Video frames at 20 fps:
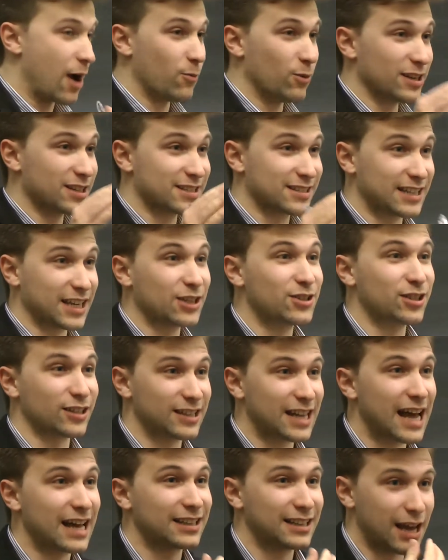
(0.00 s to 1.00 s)
will stick to
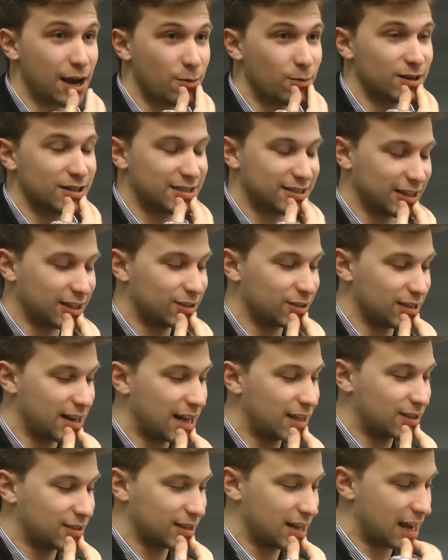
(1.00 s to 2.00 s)
that. I will stick to
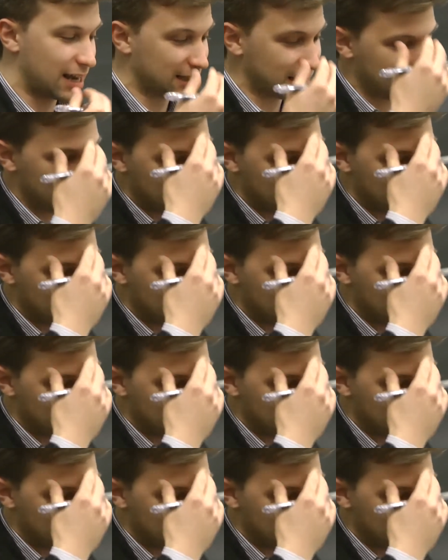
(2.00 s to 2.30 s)
that tonight.